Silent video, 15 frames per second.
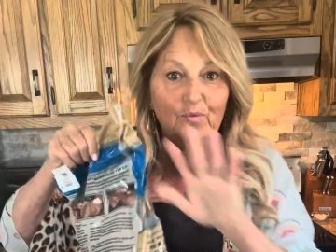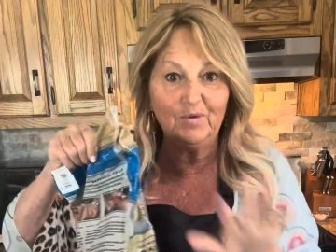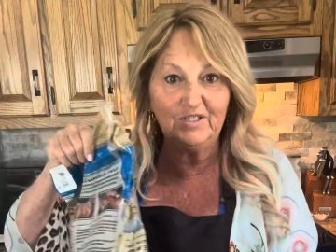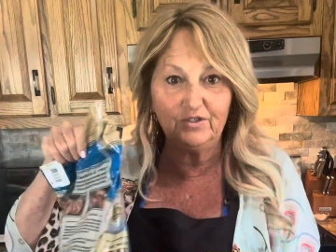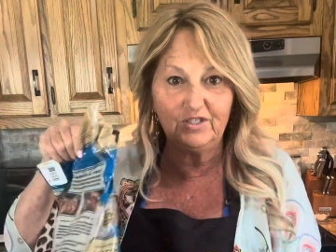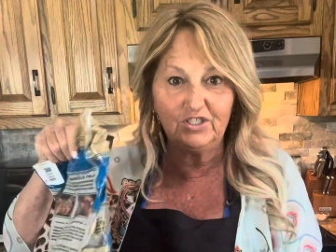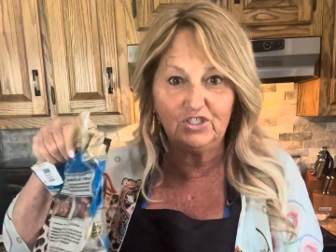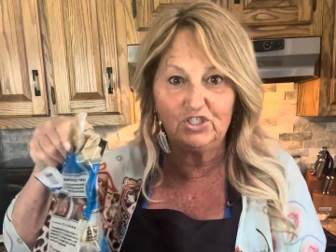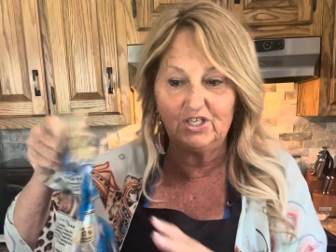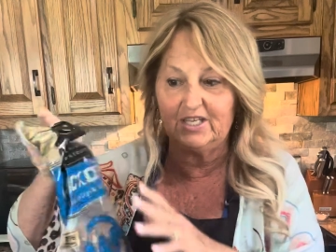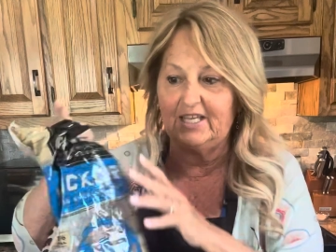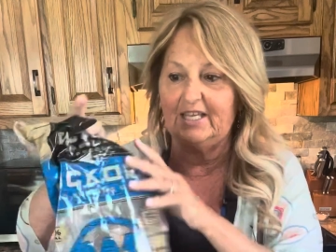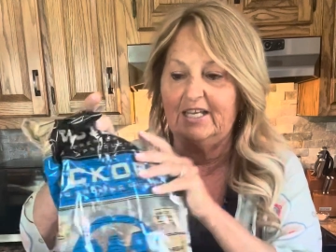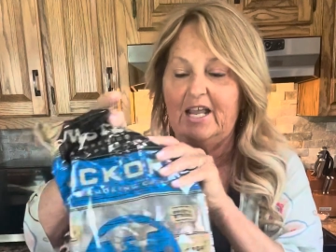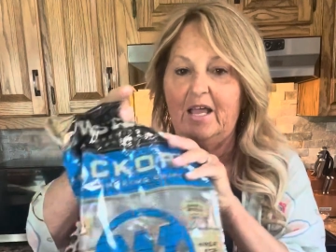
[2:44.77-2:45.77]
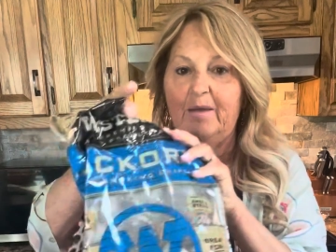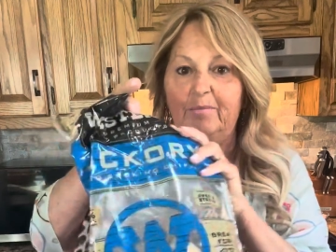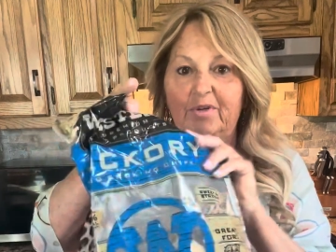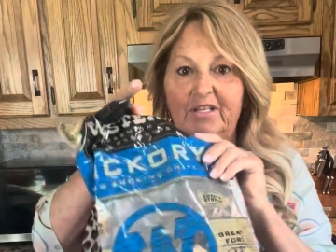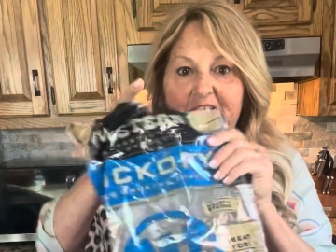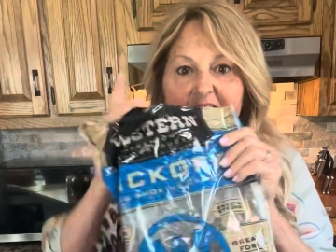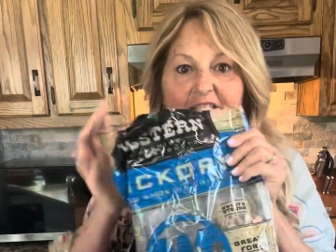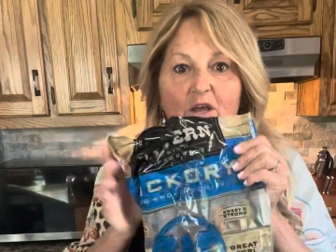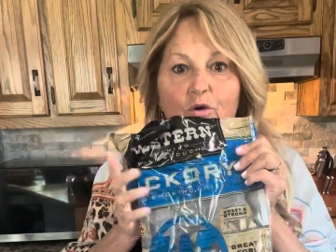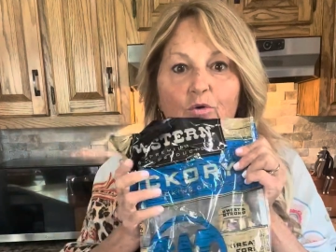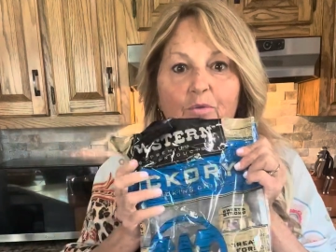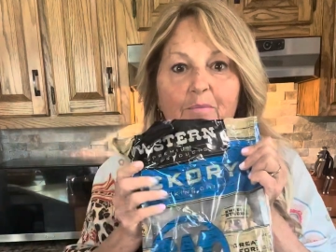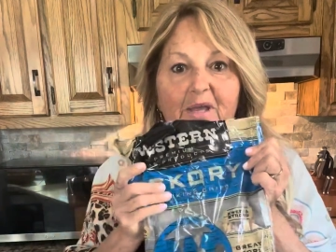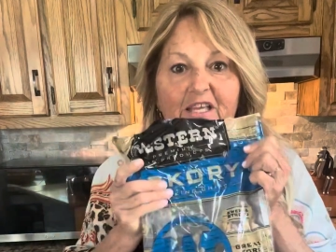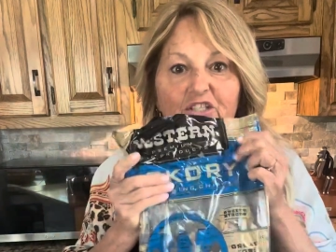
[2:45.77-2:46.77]
we do the chicken, I'm gonna
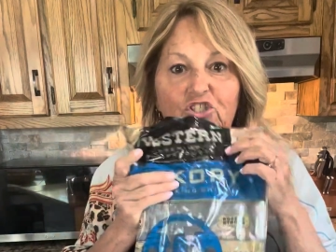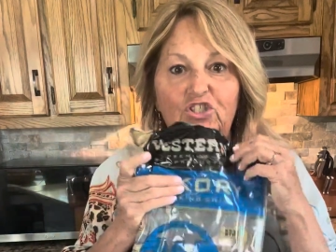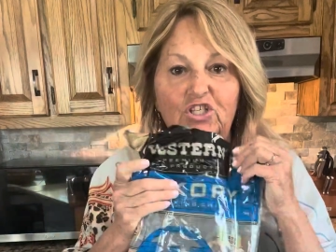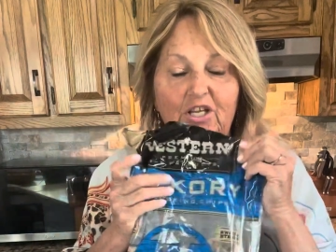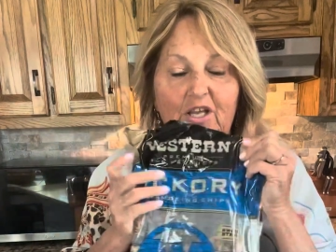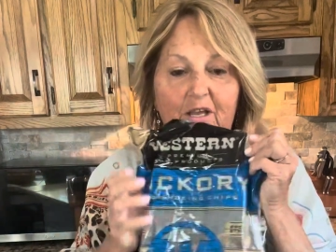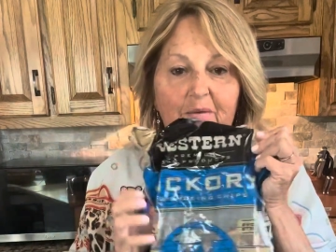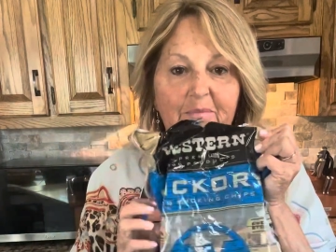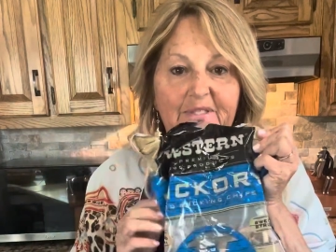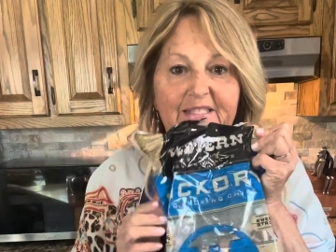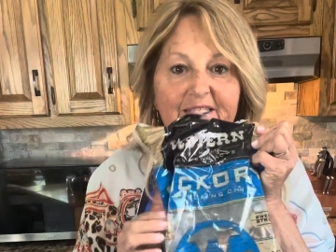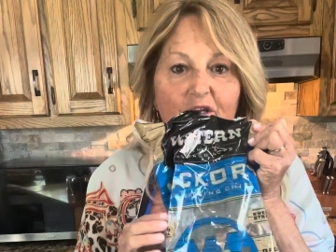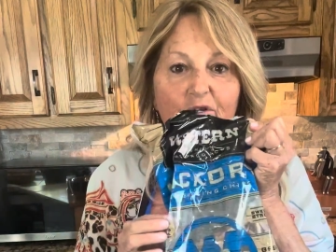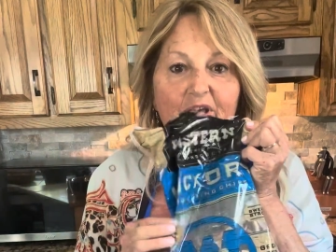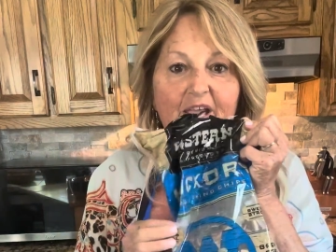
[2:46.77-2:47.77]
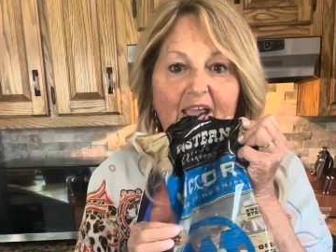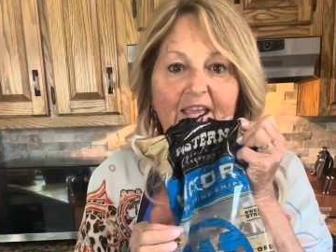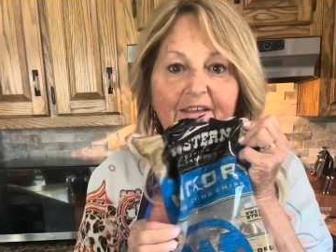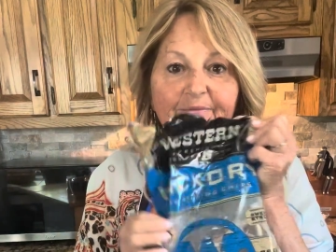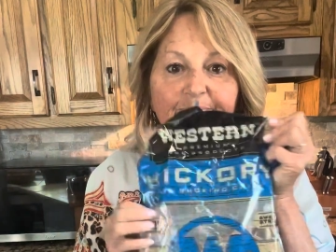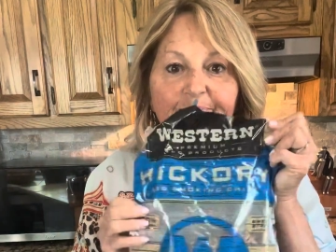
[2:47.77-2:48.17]
soak my chips, okay?